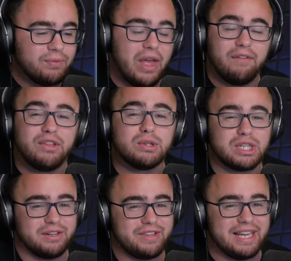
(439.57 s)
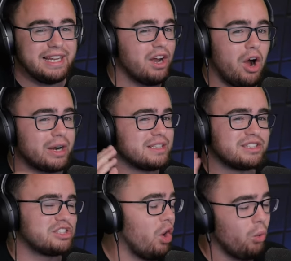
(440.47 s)
The evolution of King Kong
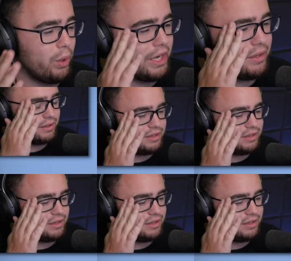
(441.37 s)
is so weird.